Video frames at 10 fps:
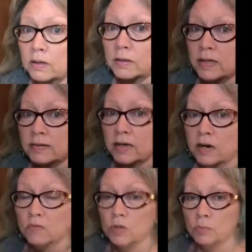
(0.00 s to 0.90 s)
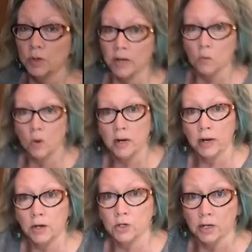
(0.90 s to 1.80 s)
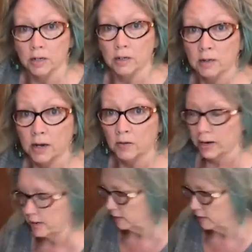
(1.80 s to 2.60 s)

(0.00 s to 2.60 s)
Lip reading: That's kind of too bright. 1 onion, okay?